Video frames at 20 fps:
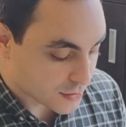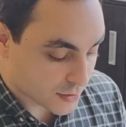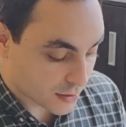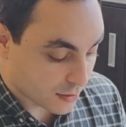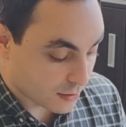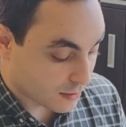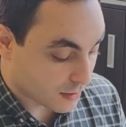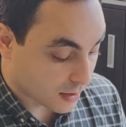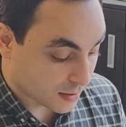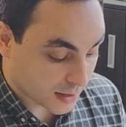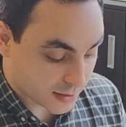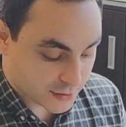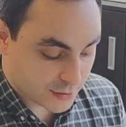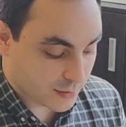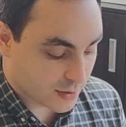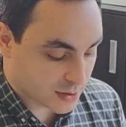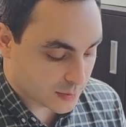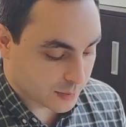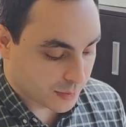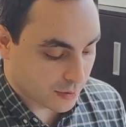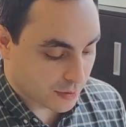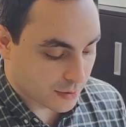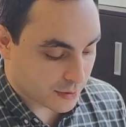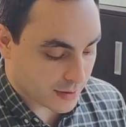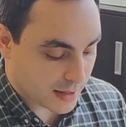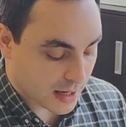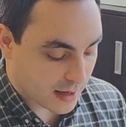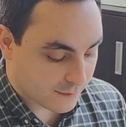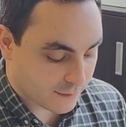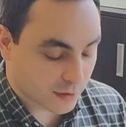So a lot to
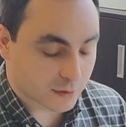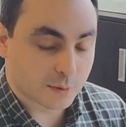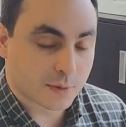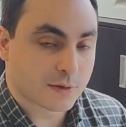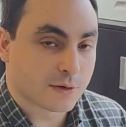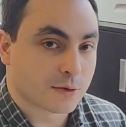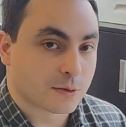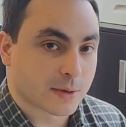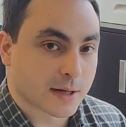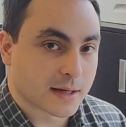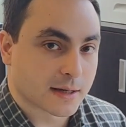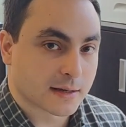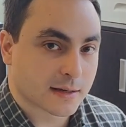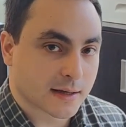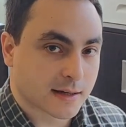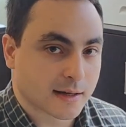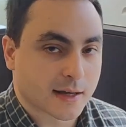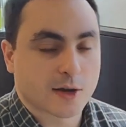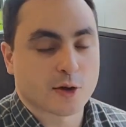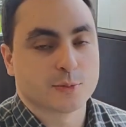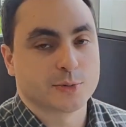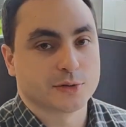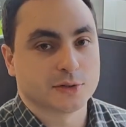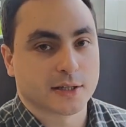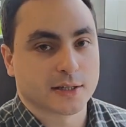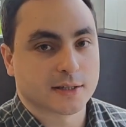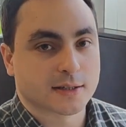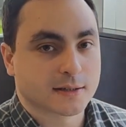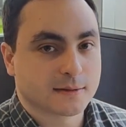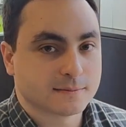explore. Have fun with the ring, and I
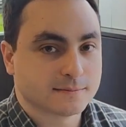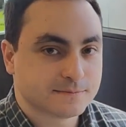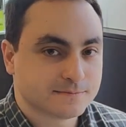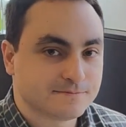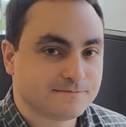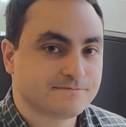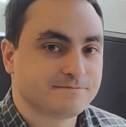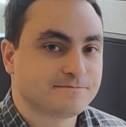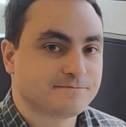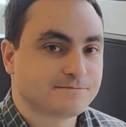hope you like it.